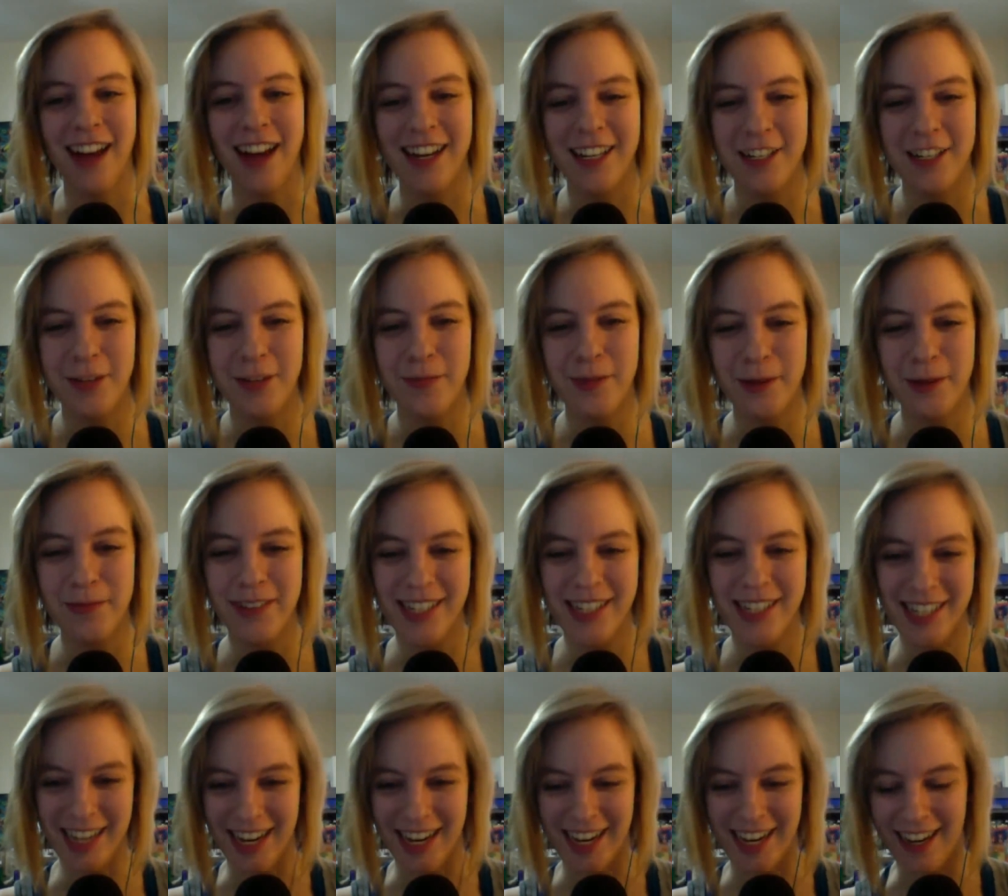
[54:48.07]
you put
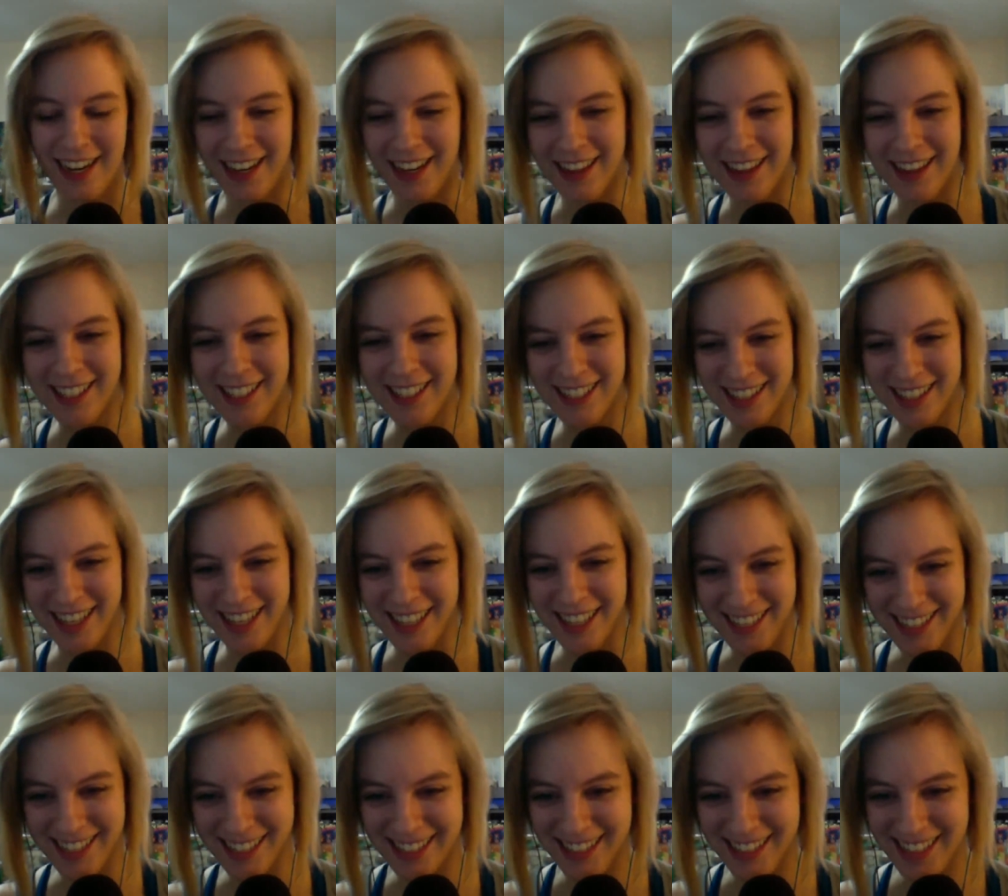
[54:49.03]
Madonna on this
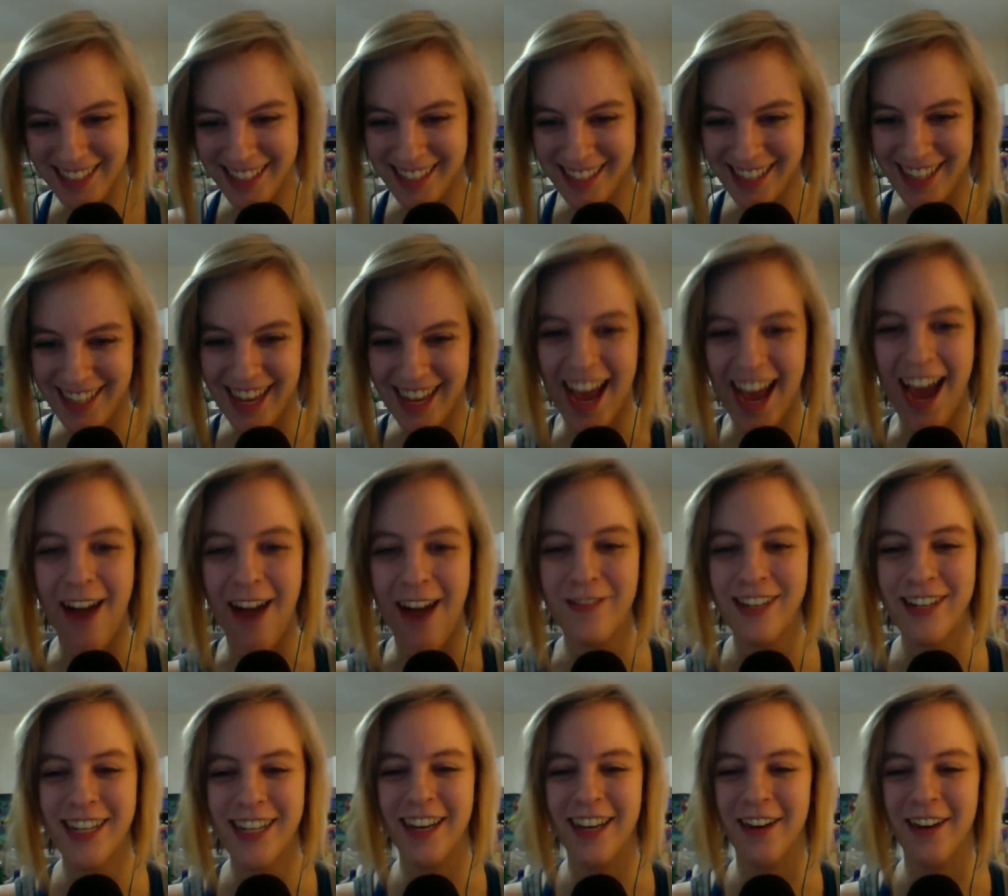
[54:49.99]
list? I
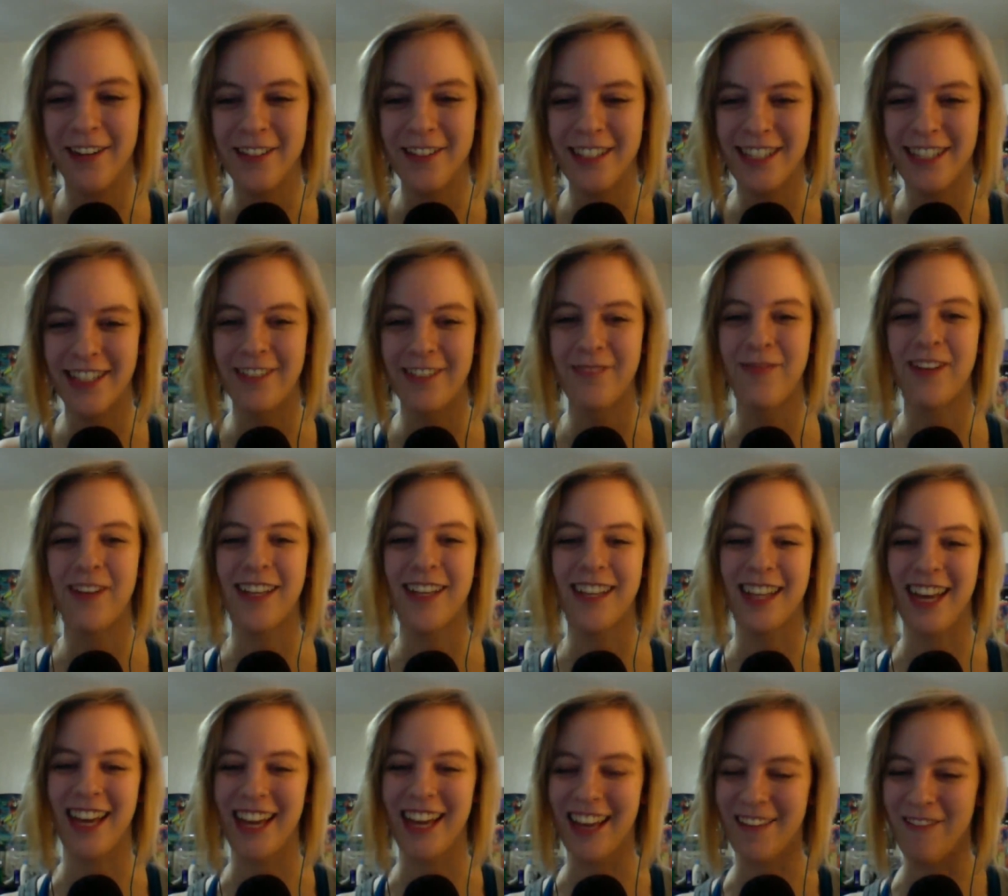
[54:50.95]
have to go soon, but
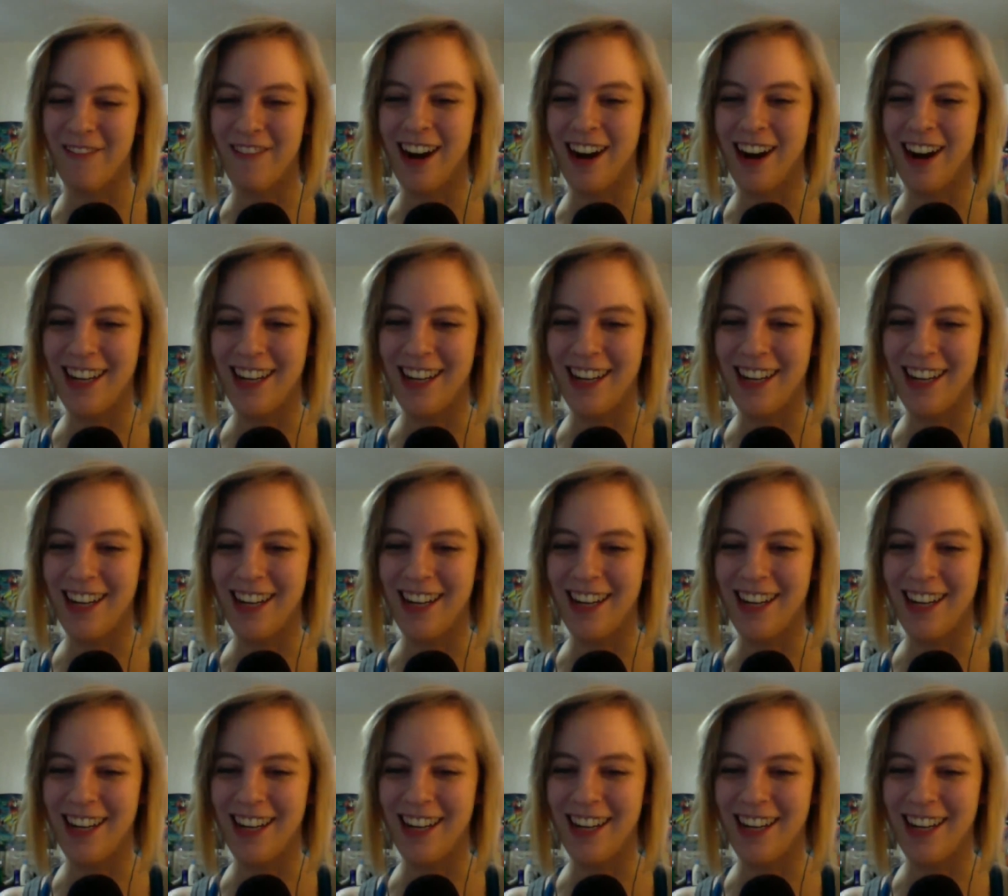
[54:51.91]
like, why did